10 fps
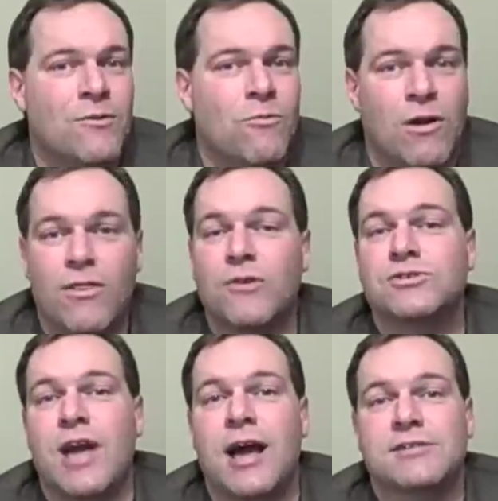one of
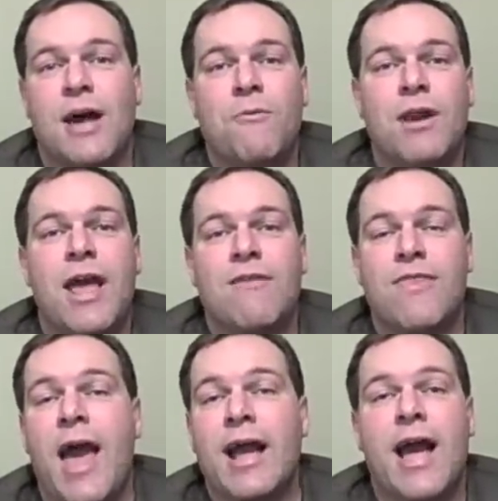those guys. I want to have
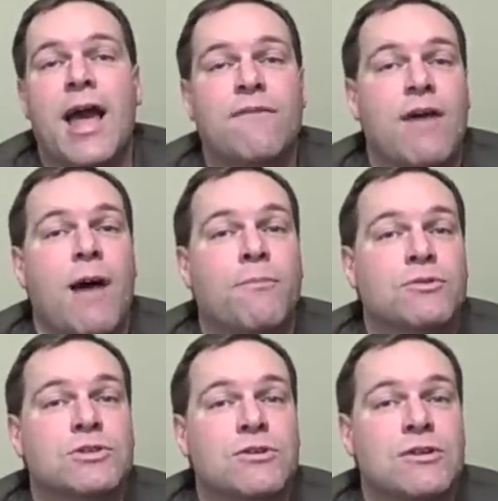that kind of
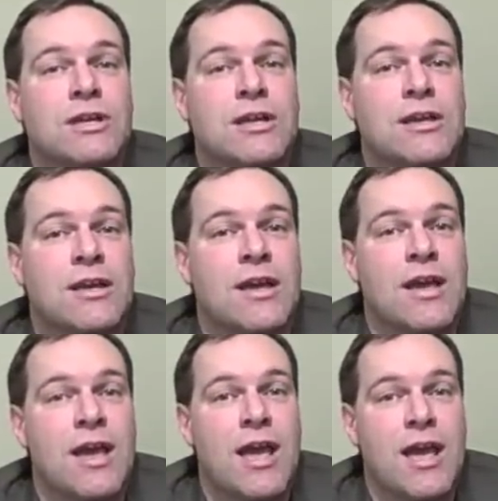opportunity
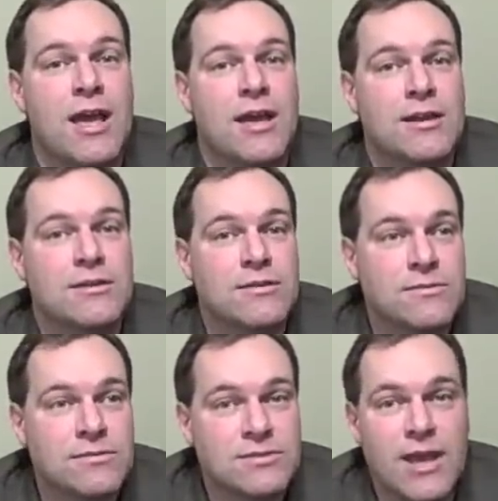and
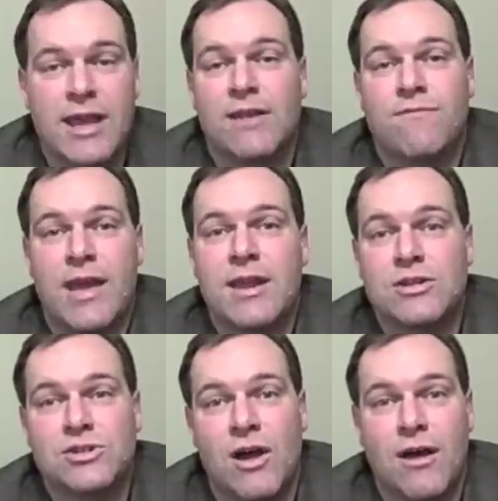take
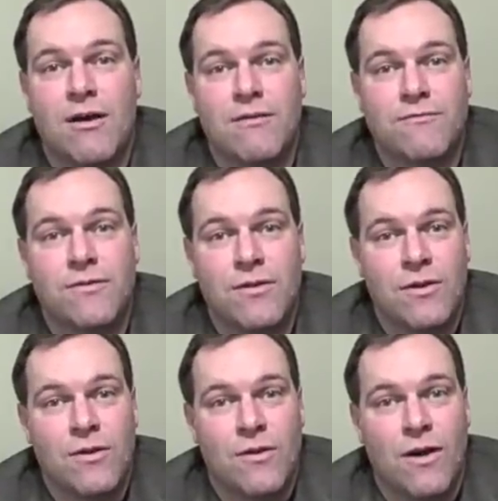advantage of
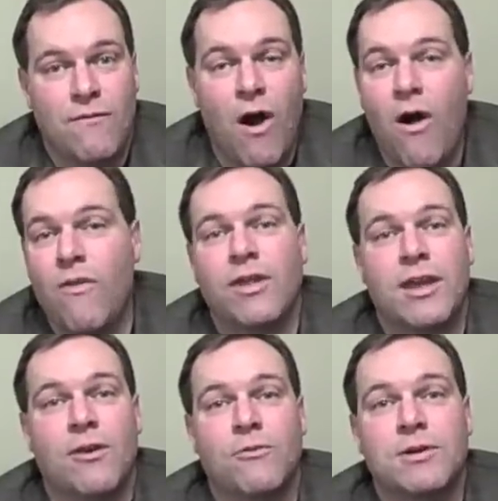all that
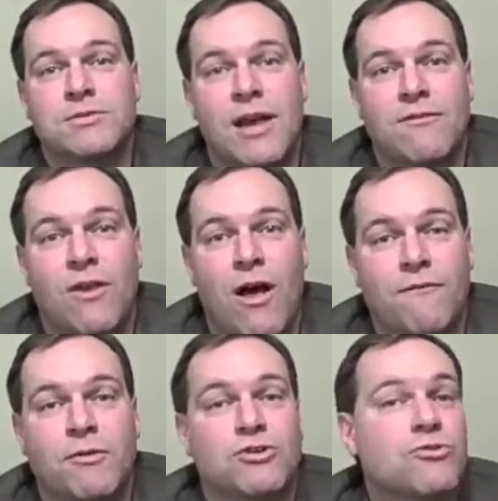Keller Williams have to
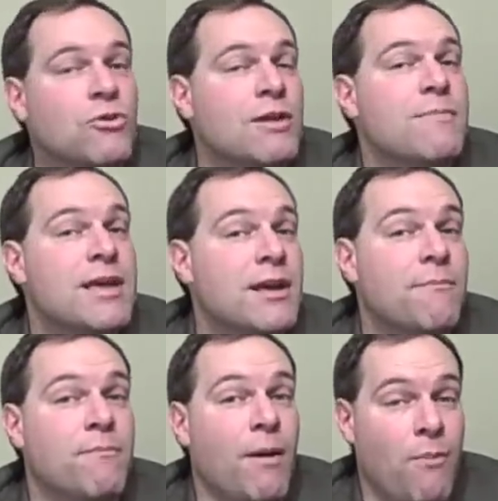offer and truly being
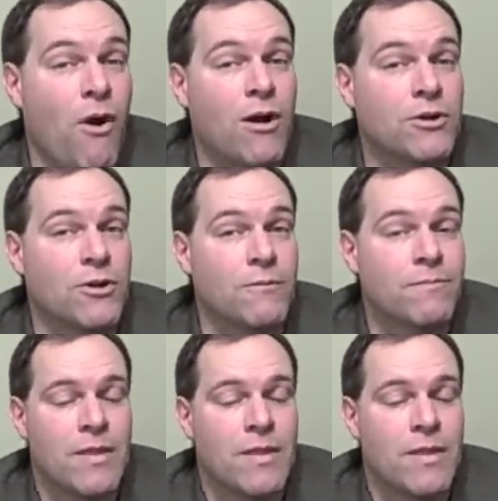a partner.